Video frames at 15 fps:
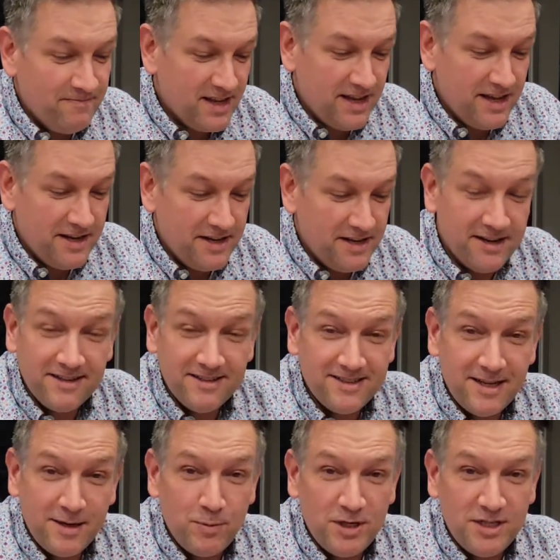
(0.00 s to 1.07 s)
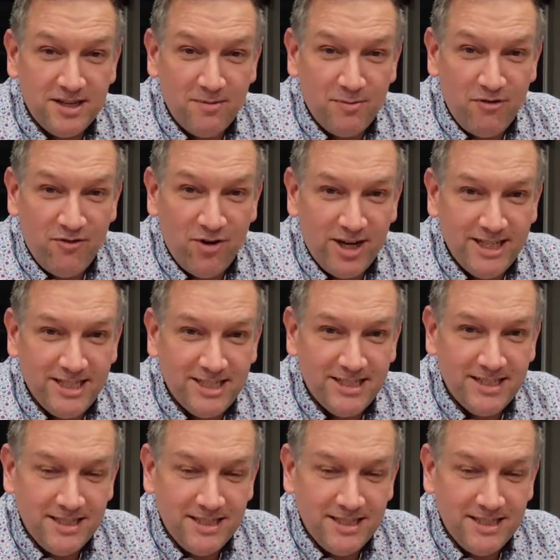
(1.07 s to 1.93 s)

can send me some advice.